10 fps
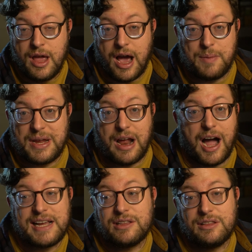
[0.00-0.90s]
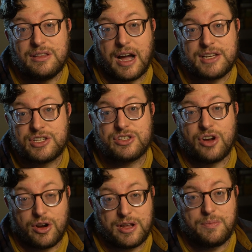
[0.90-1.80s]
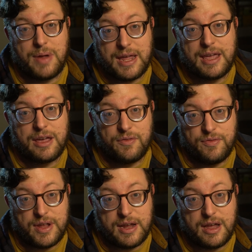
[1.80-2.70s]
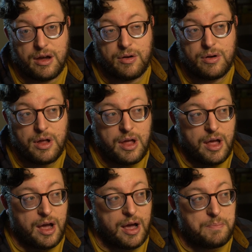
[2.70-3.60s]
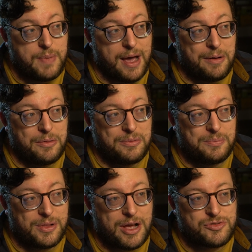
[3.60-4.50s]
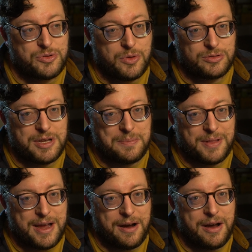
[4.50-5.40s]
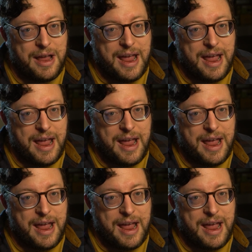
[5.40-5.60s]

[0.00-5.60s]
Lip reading: I mean, I started making a video about Balatro Multiplayer,